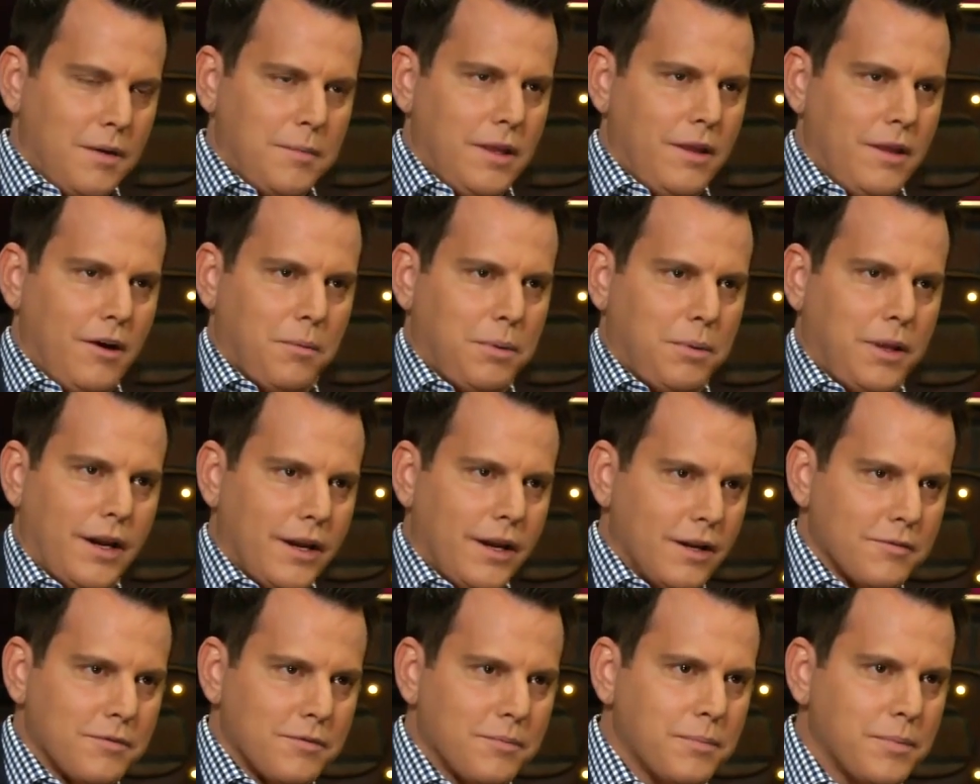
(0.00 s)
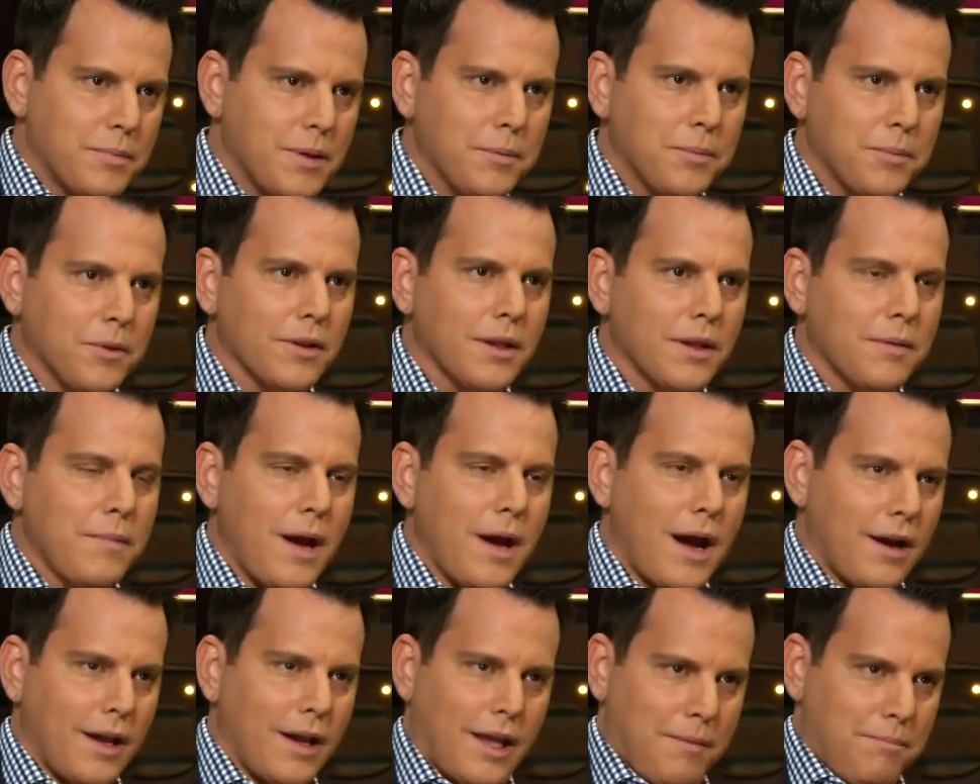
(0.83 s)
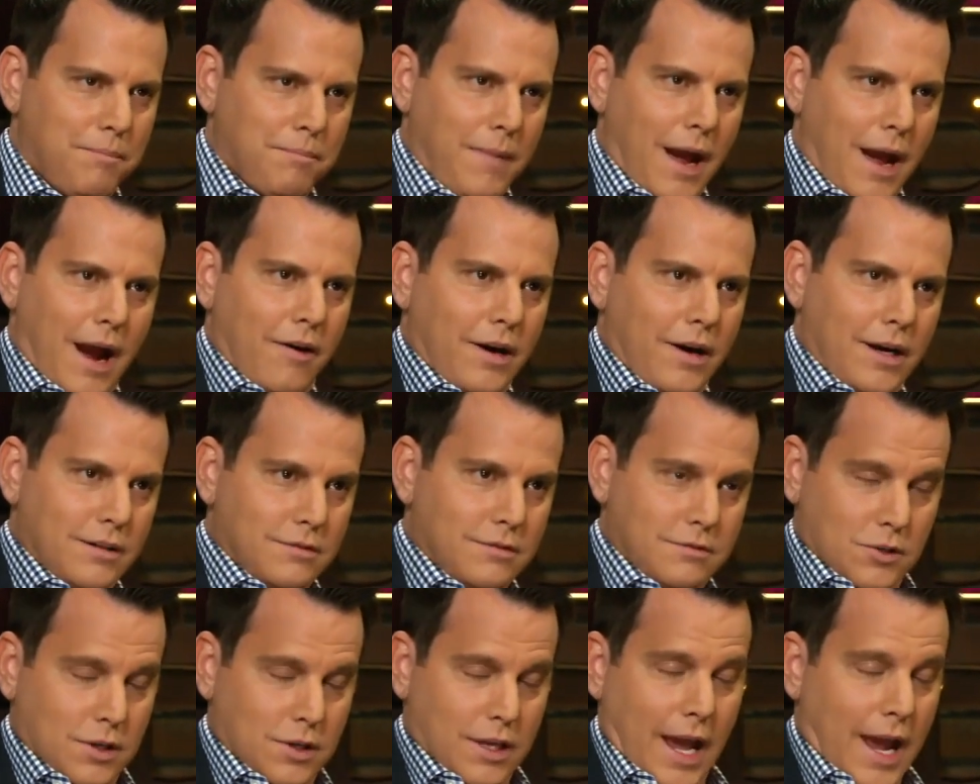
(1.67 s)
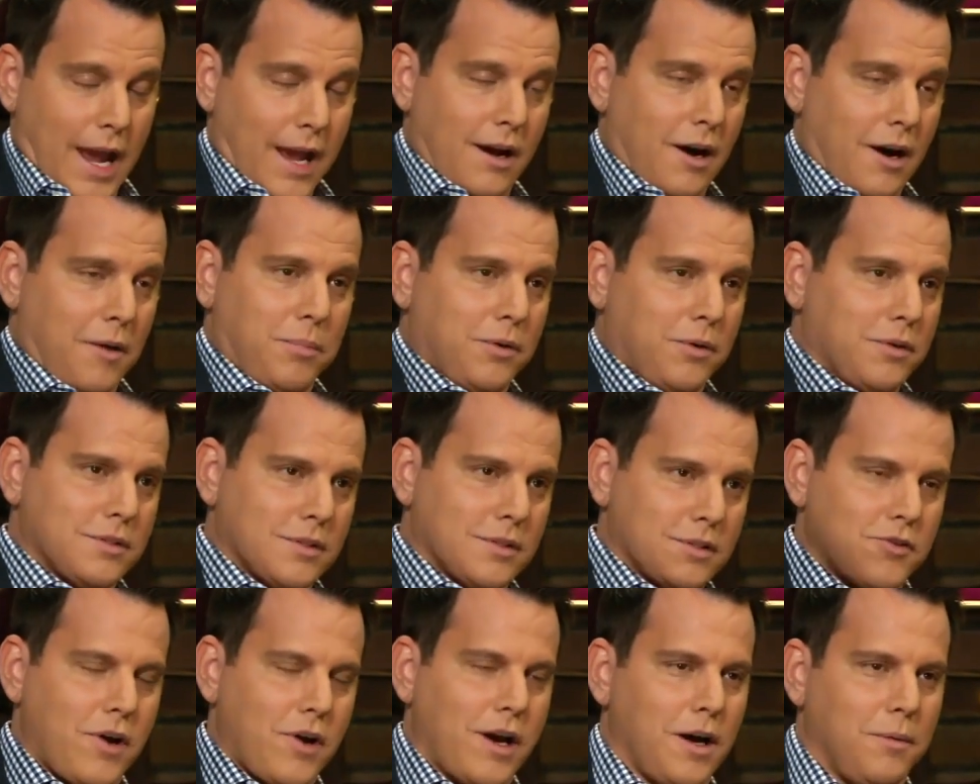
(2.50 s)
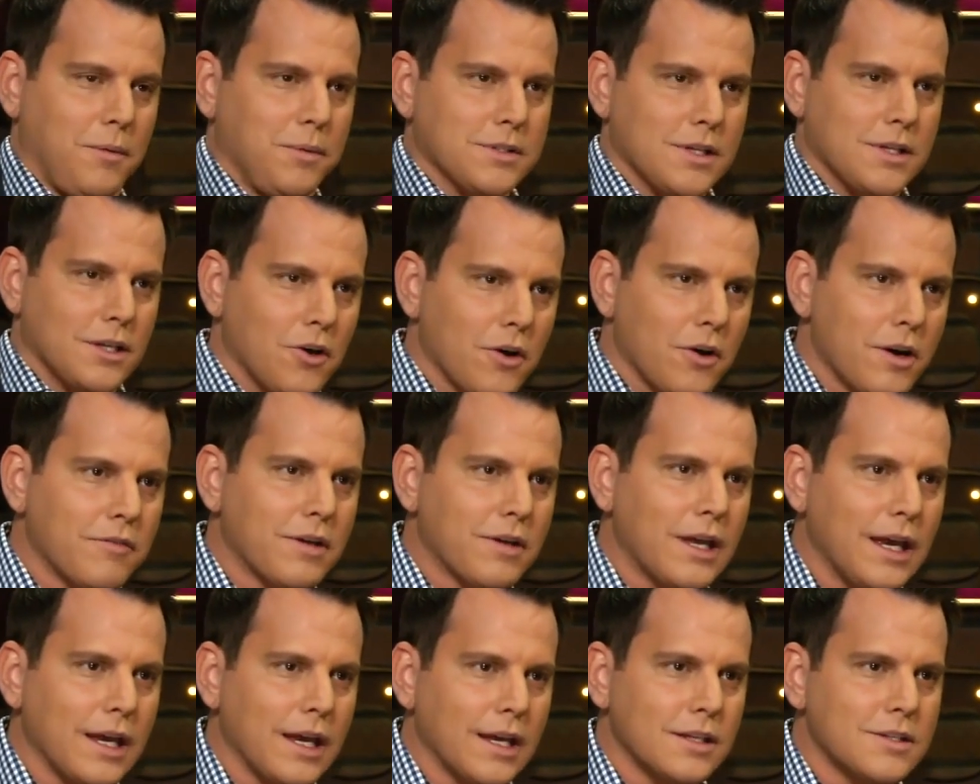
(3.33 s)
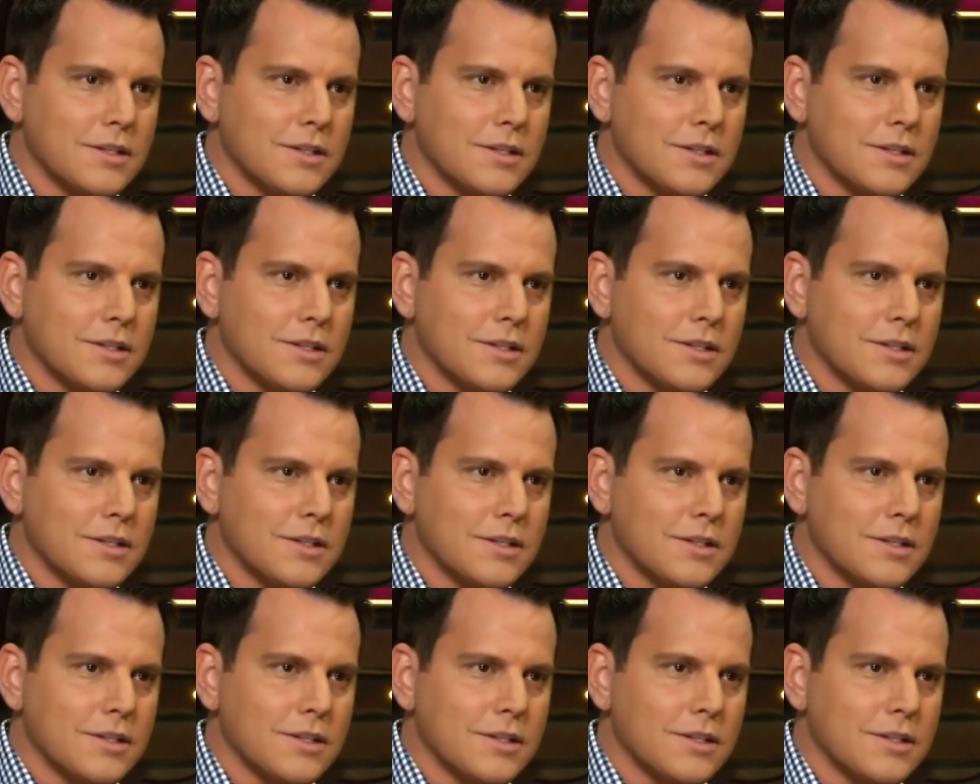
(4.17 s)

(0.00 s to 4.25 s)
I mean, there are plenty of people that get married, gay couples and straight couples that don't have kids.